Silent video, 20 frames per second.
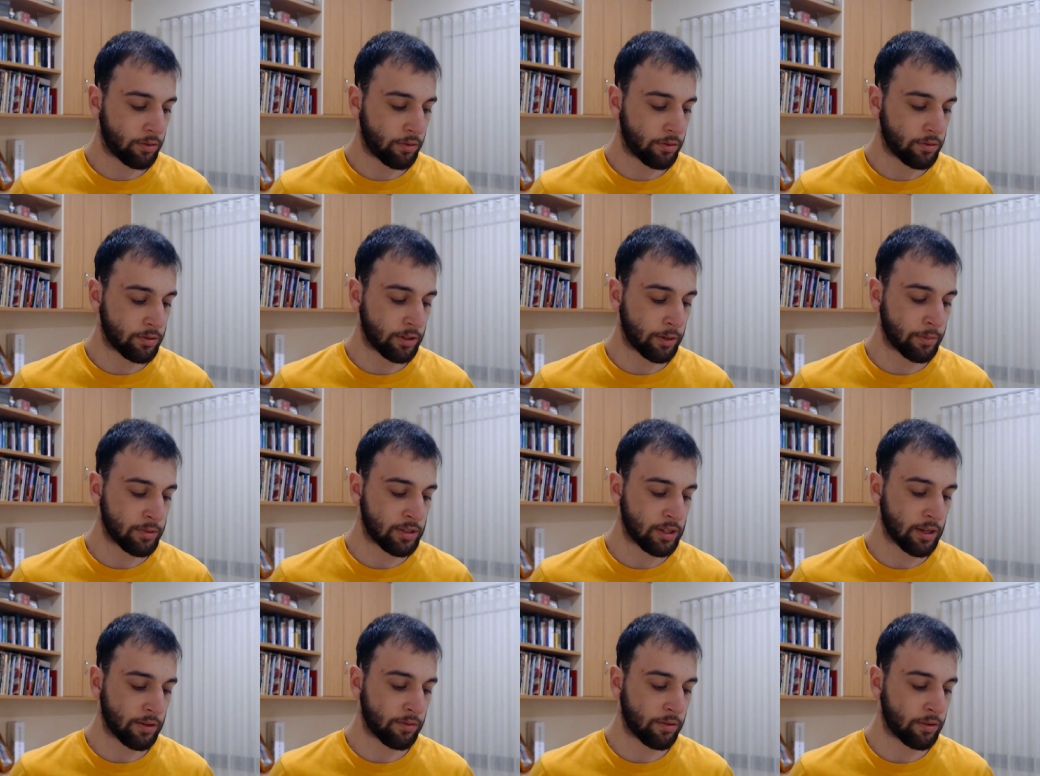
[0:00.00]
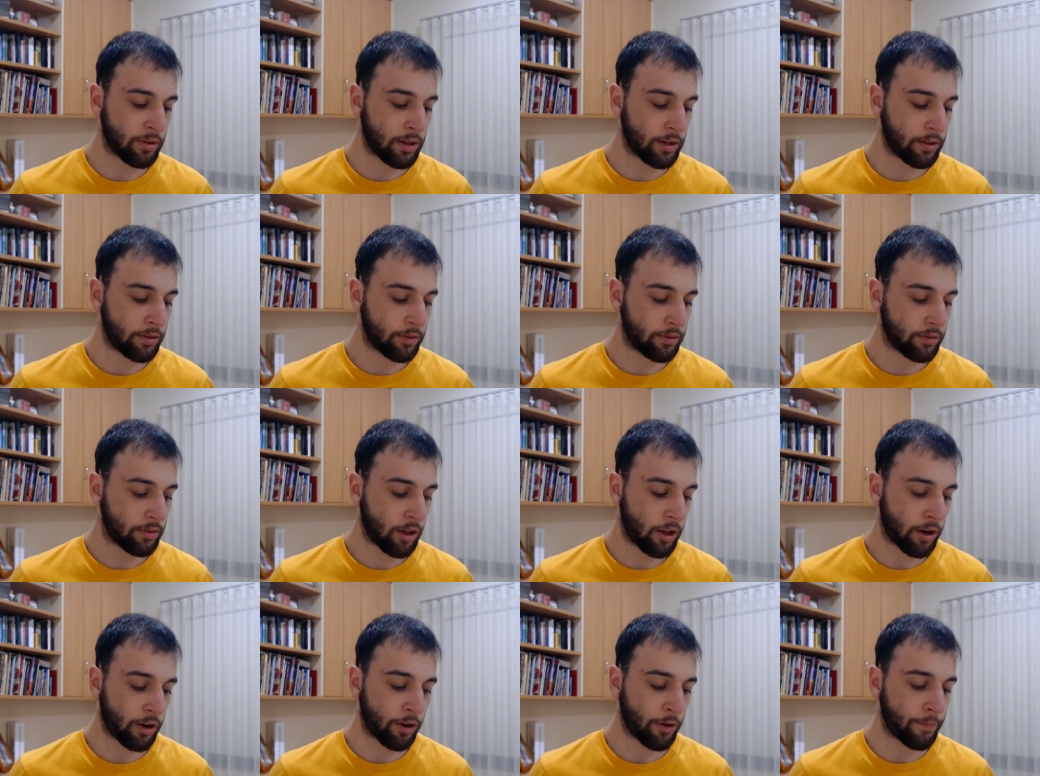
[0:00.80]
Or is it number 7?
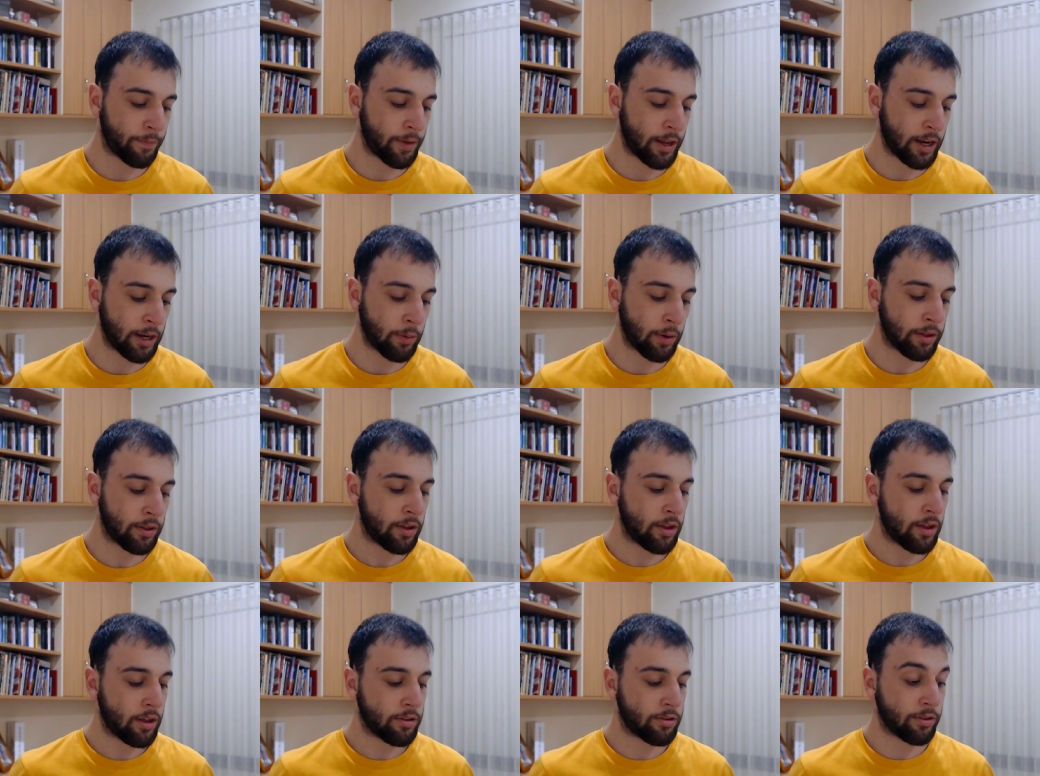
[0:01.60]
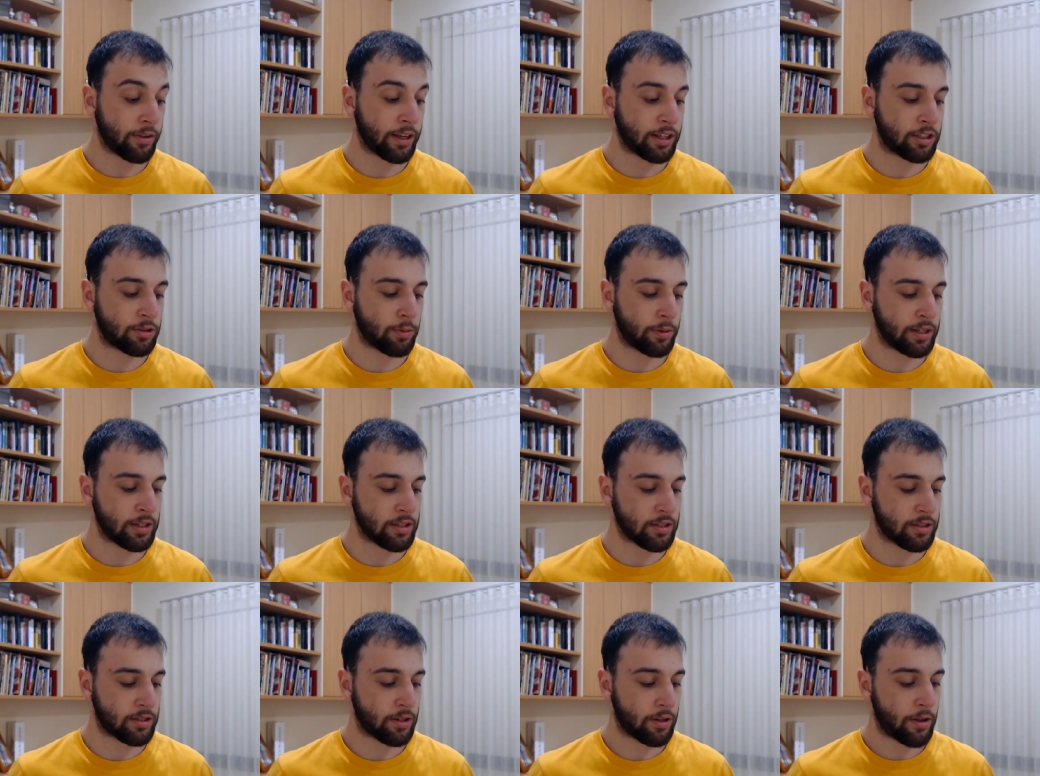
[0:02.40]
I don't know. Anyway, so the next one
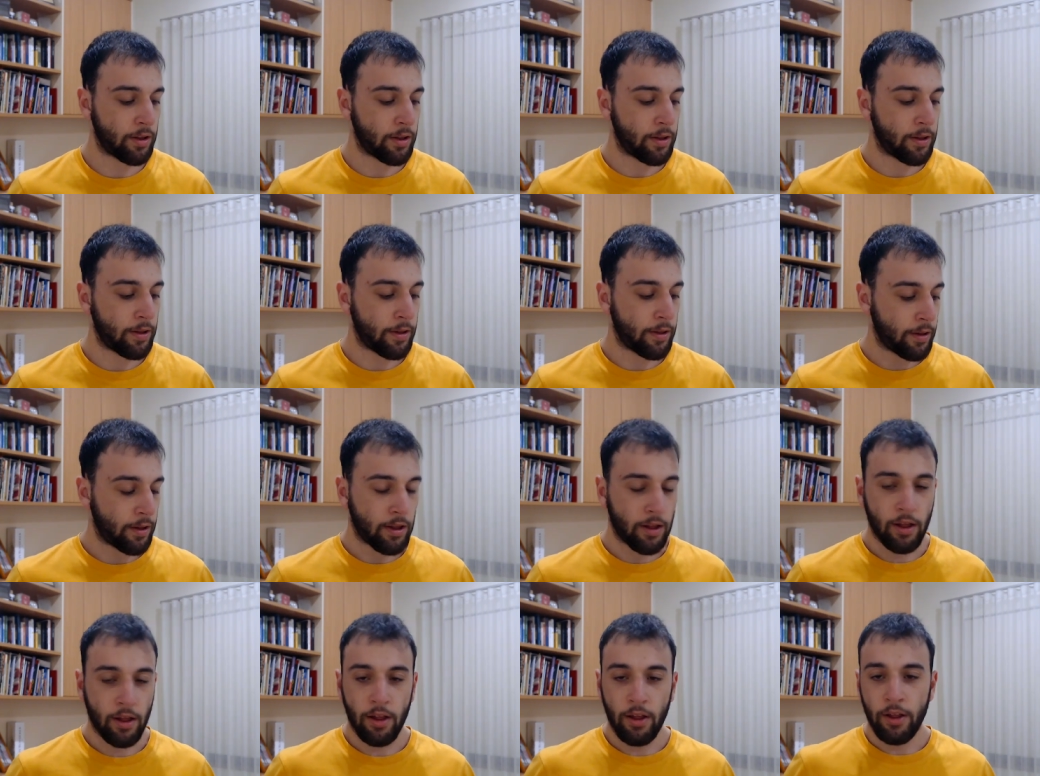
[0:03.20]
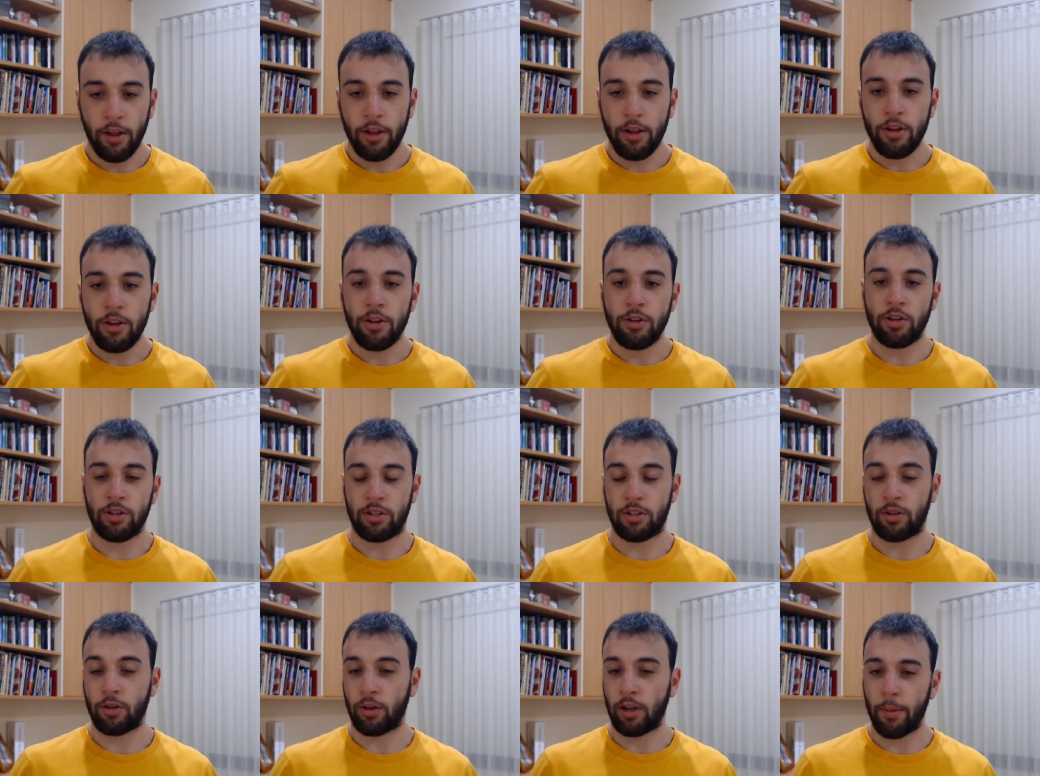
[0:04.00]
is
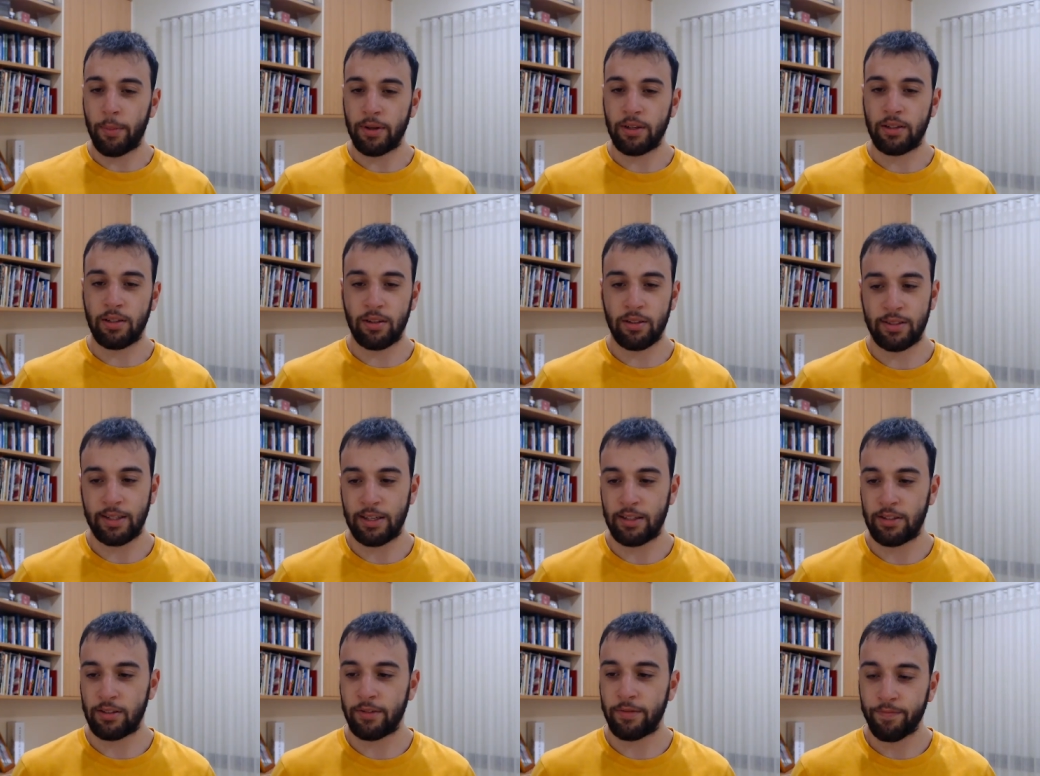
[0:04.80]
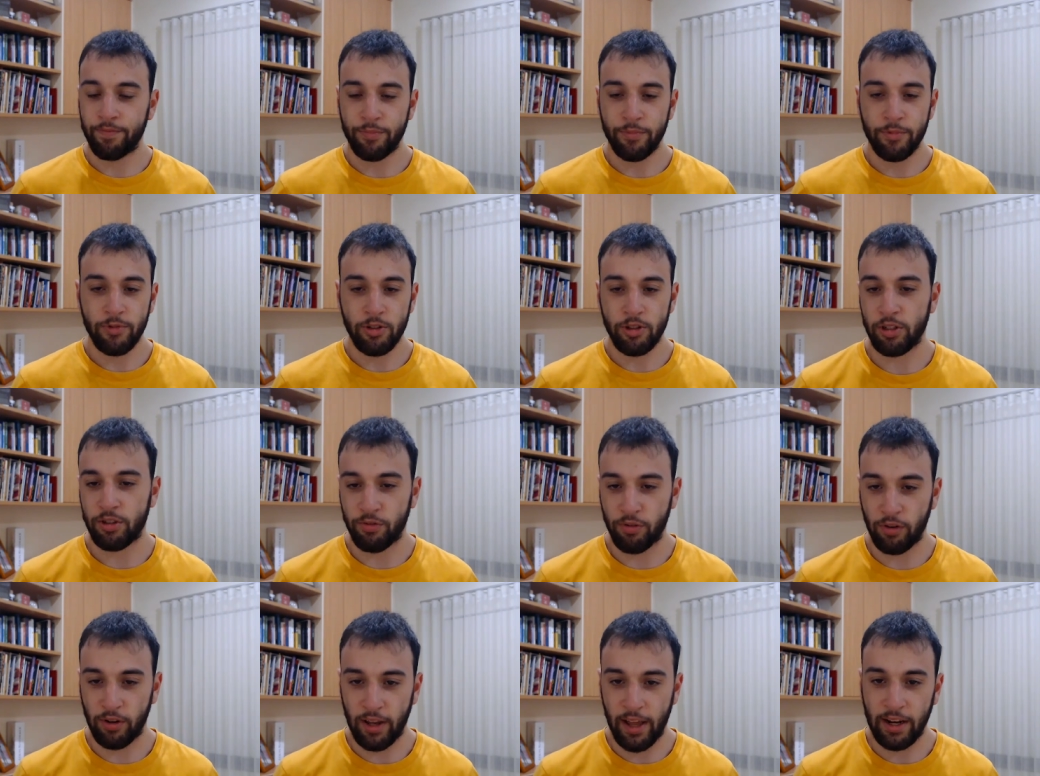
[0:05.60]
just coming to the season. Just
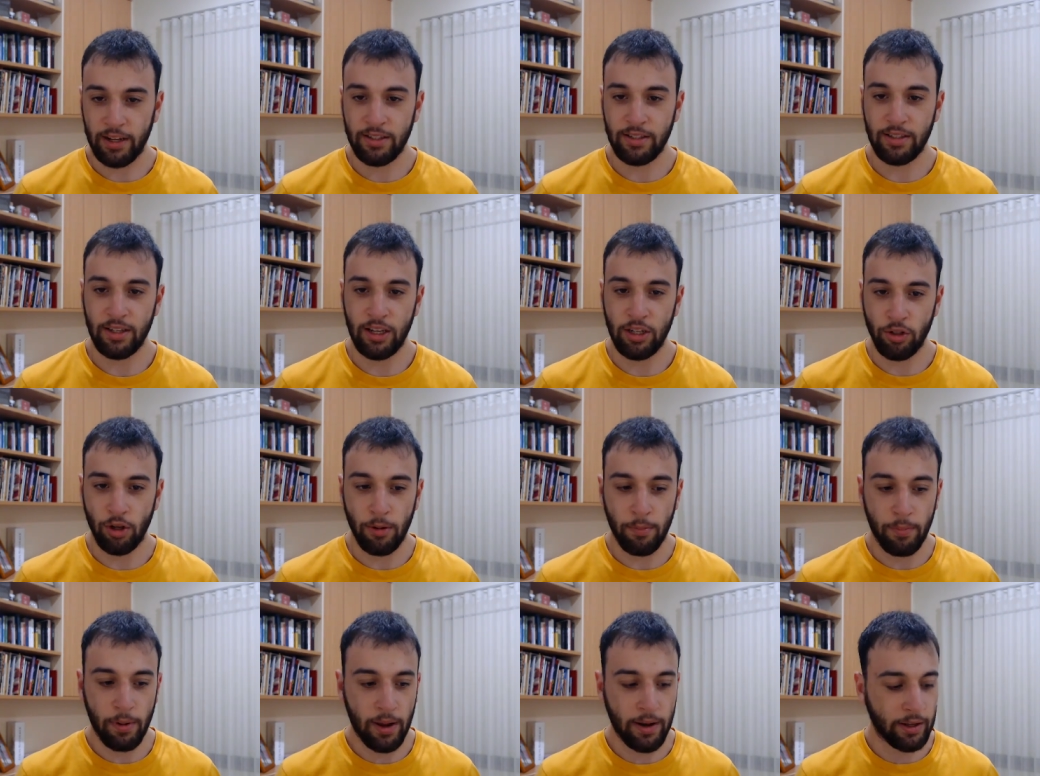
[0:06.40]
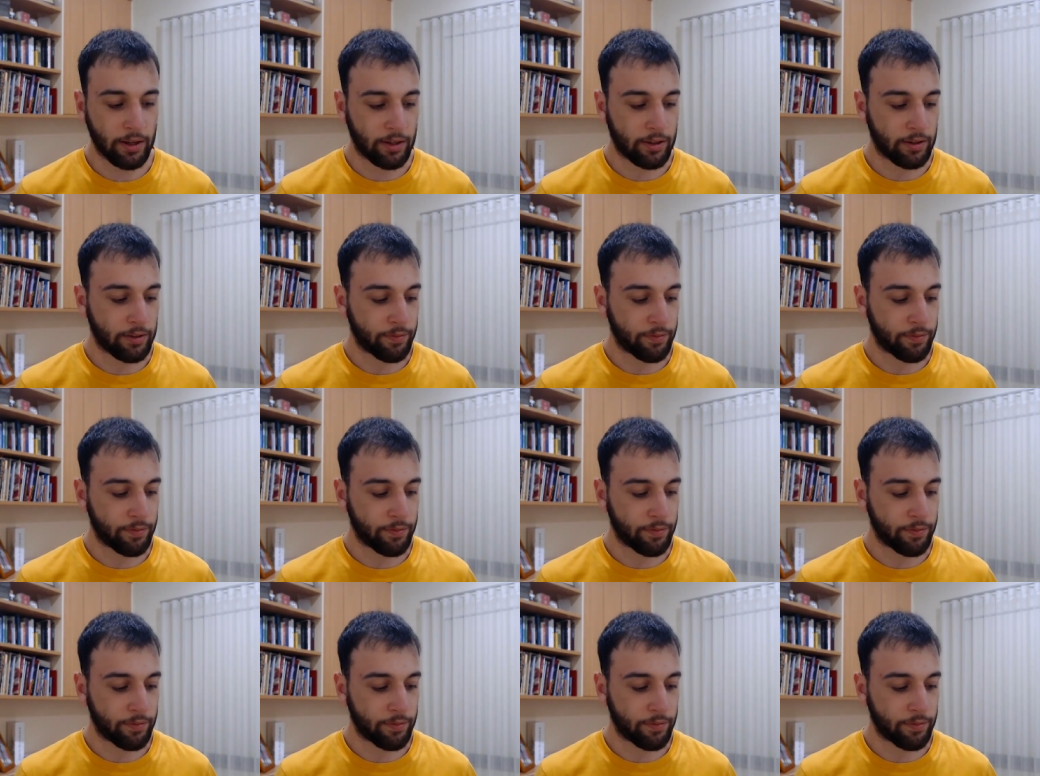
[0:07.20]
relax and don't panic.